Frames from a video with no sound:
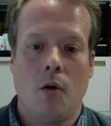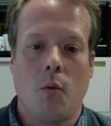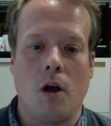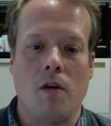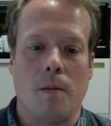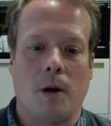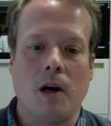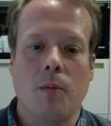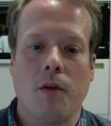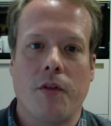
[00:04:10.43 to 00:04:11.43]
one of the
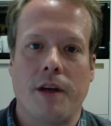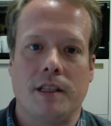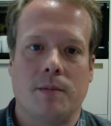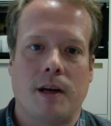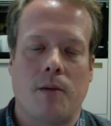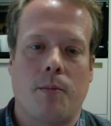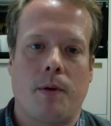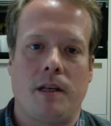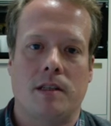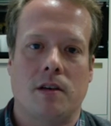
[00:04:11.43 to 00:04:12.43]
remarkable things about a
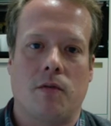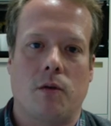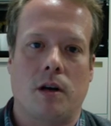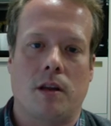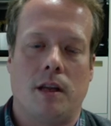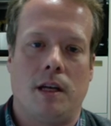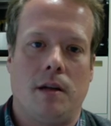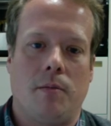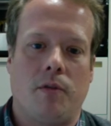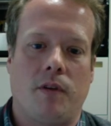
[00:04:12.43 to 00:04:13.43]
piece of work that
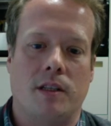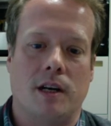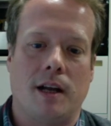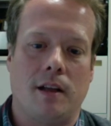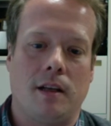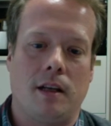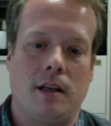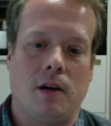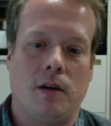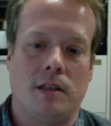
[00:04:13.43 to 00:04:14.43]
Professor Holland did,
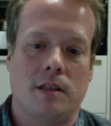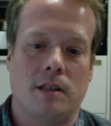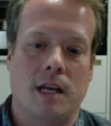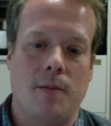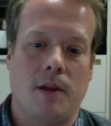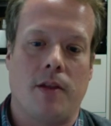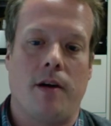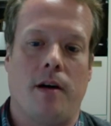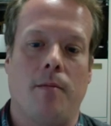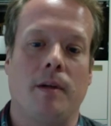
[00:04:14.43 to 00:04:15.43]
known as the schema
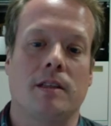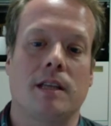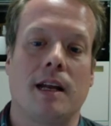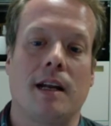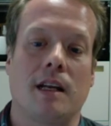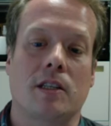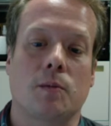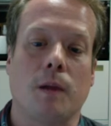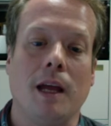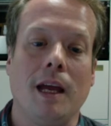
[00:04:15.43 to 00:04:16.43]
theorem, is that it
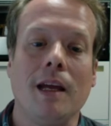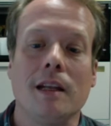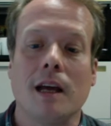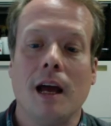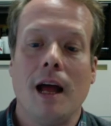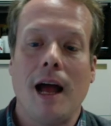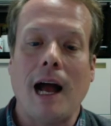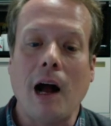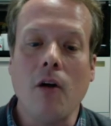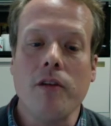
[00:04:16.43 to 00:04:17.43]
explained
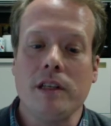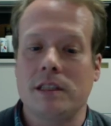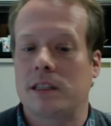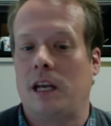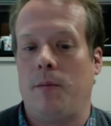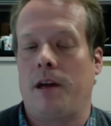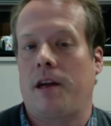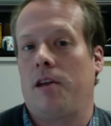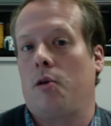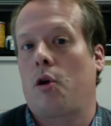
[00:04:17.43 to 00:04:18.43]
how these schema
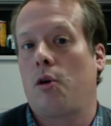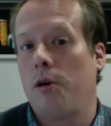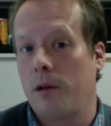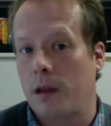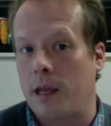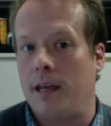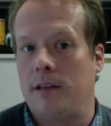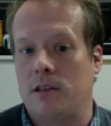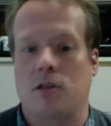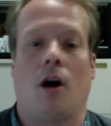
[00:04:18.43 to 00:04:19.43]
can
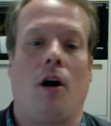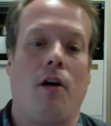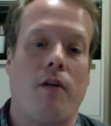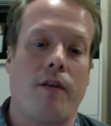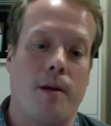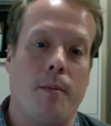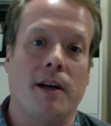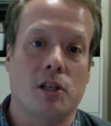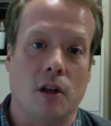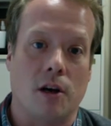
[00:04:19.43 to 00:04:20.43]
accumulate to solve a
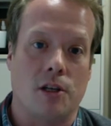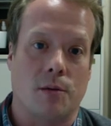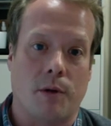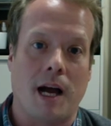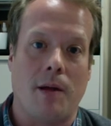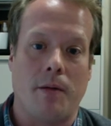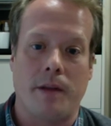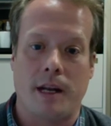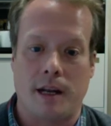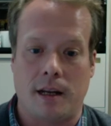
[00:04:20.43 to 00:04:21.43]
much larger problem
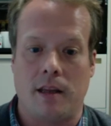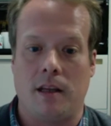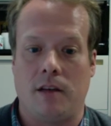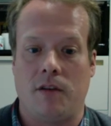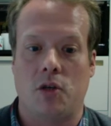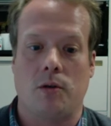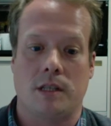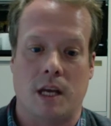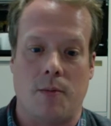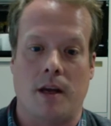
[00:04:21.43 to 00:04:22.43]
than any of the individual
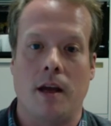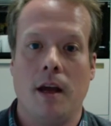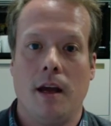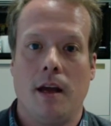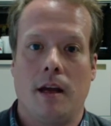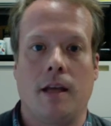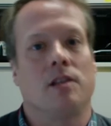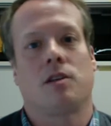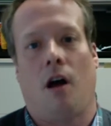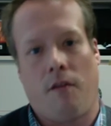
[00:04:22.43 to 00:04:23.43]
schema can
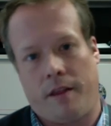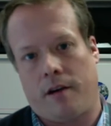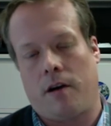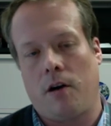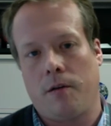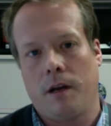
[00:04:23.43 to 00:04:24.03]
solve on their own.